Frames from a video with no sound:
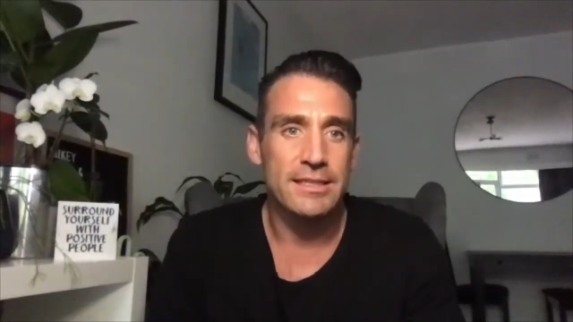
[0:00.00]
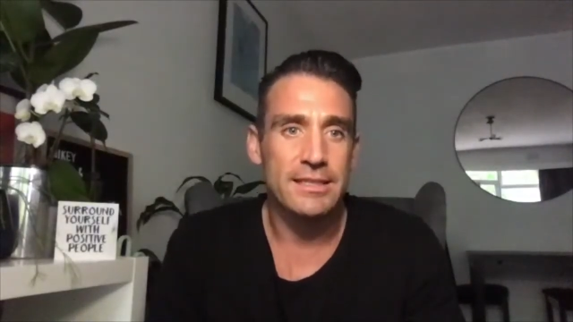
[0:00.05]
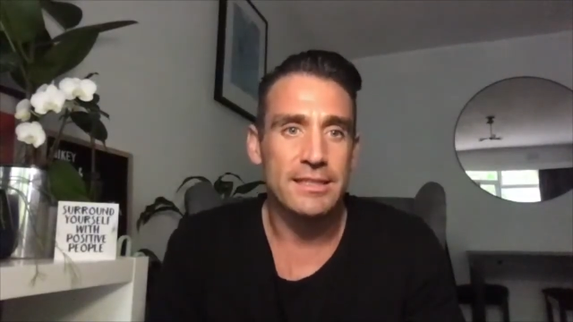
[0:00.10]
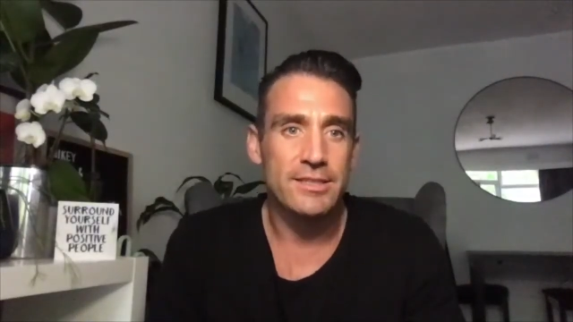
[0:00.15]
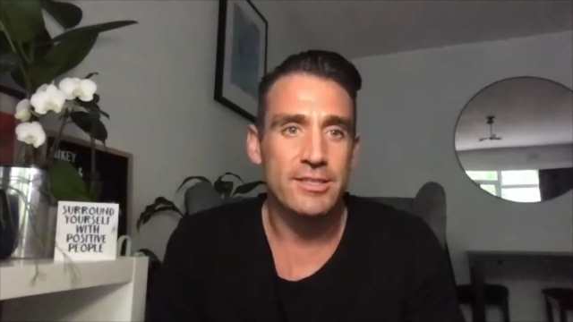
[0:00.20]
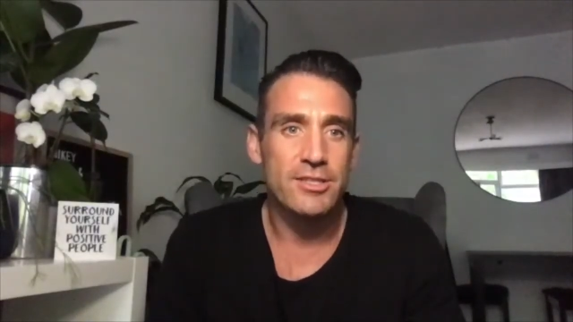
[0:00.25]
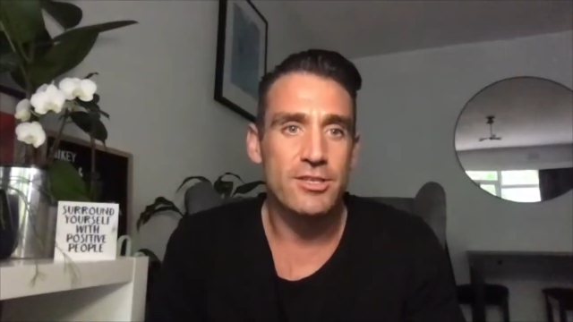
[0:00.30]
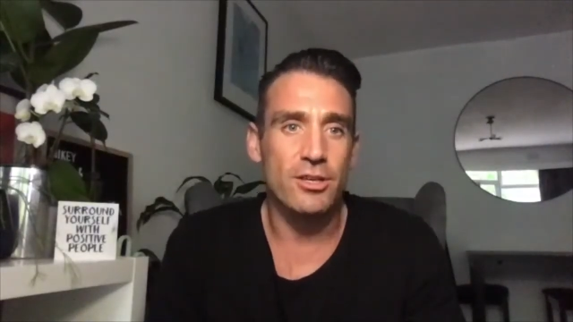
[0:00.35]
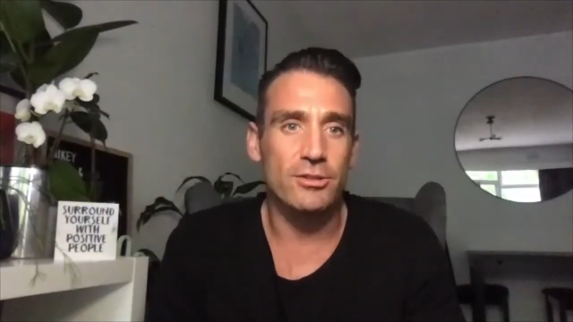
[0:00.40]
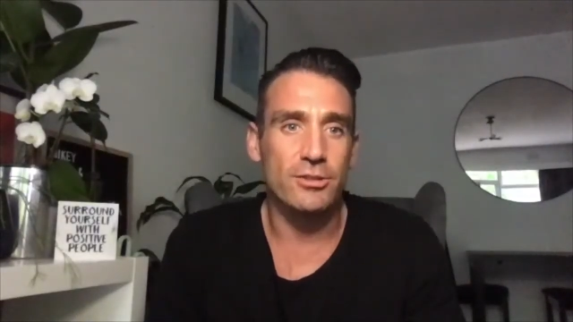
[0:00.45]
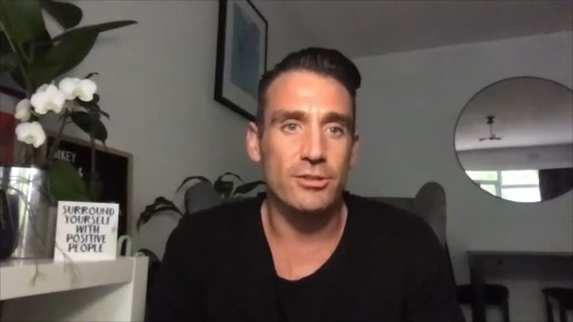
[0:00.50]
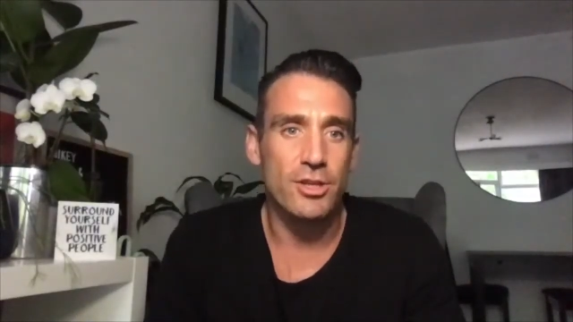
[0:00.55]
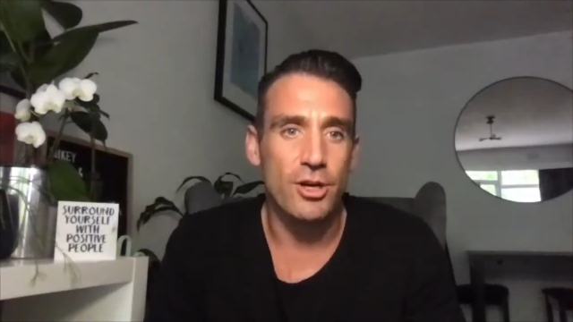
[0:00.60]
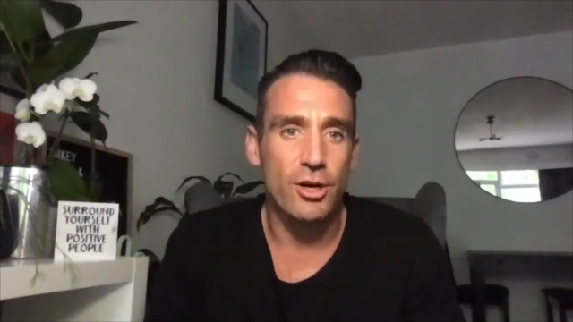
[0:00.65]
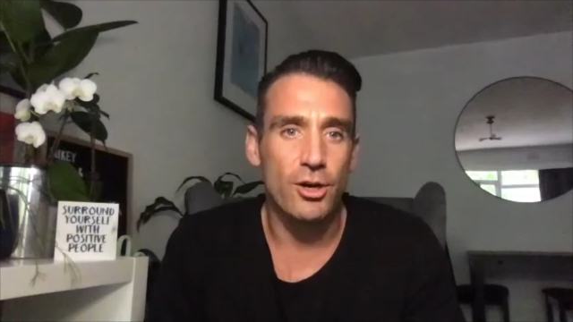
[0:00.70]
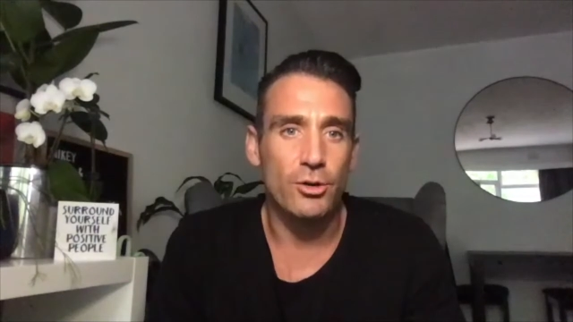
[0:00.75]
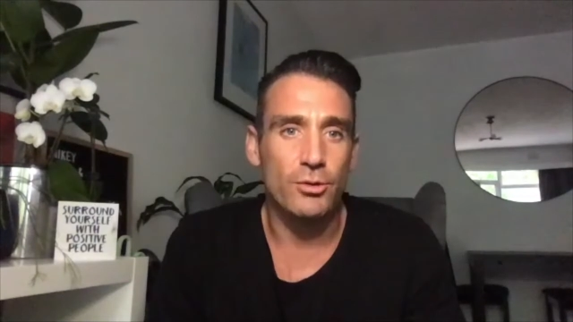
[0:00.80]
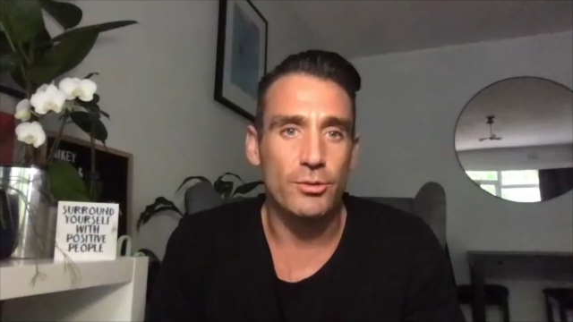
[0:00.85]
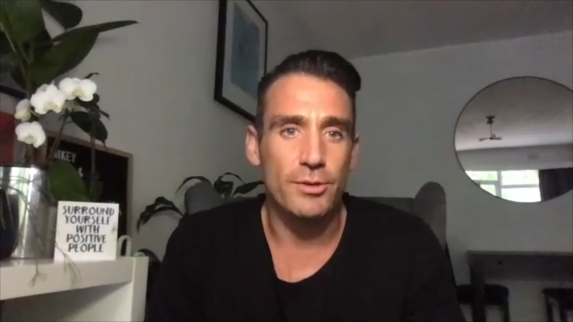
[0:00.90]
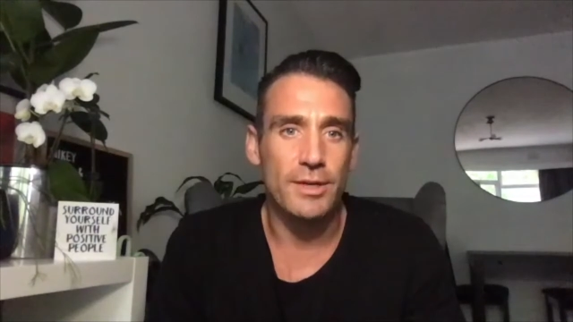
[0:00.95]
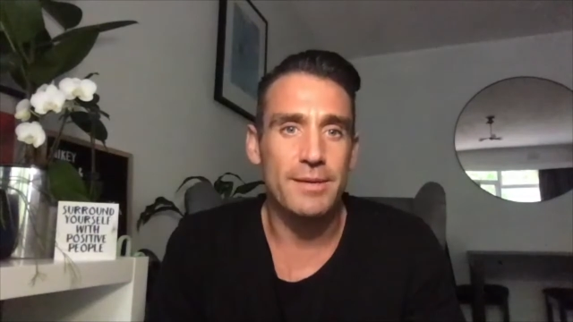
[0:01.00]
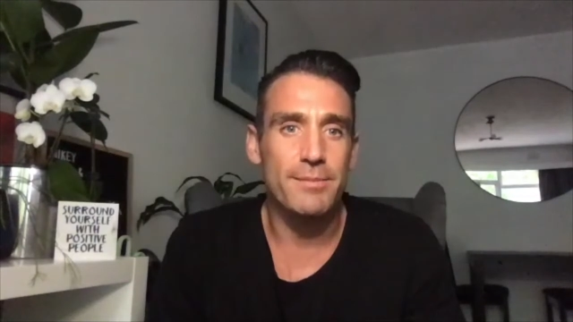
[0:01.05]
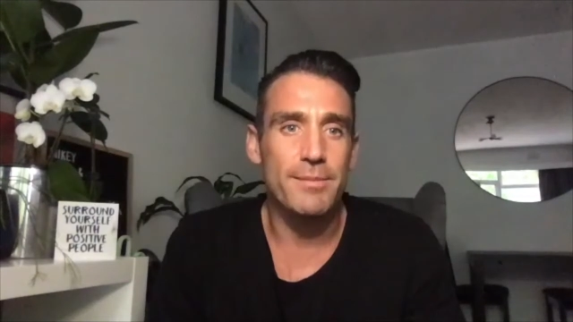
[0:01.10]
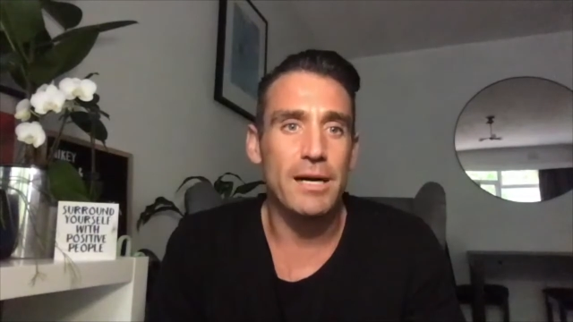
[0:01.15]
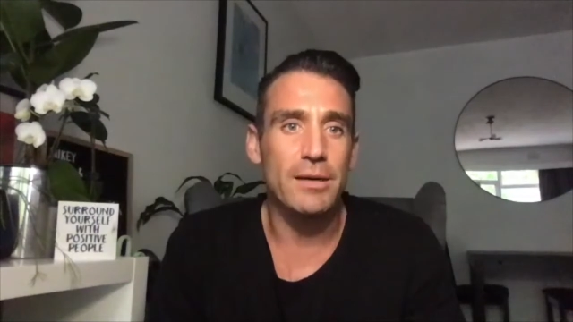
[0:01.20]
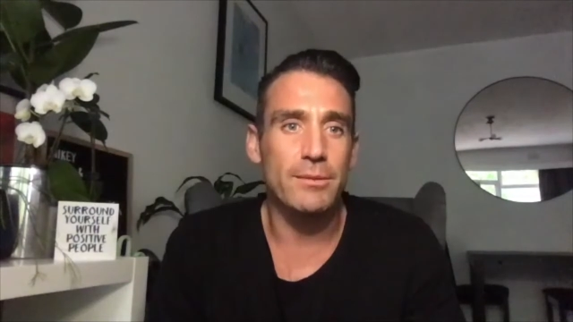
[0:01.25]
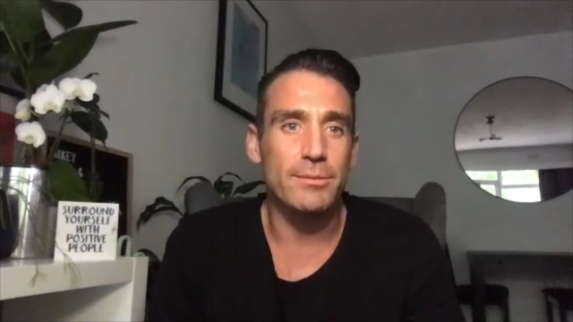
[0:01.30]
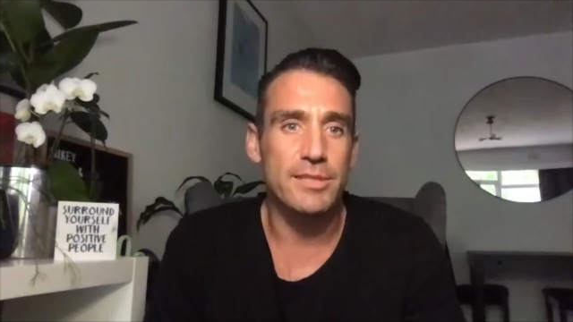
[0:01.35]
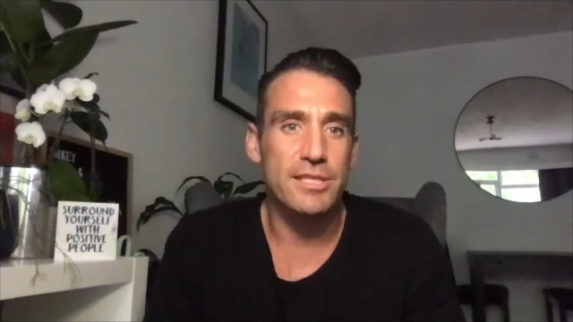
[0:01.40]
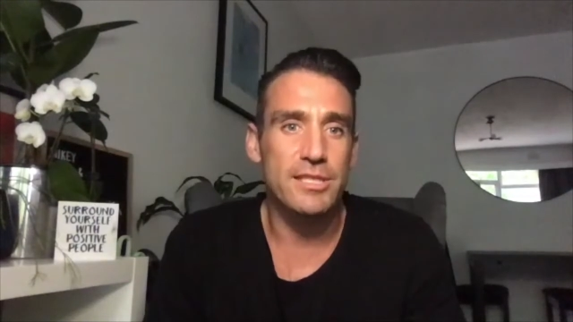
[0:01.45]
Solid Gold in
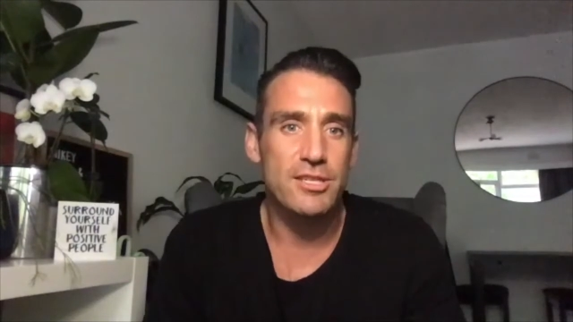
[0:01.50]
Melbourne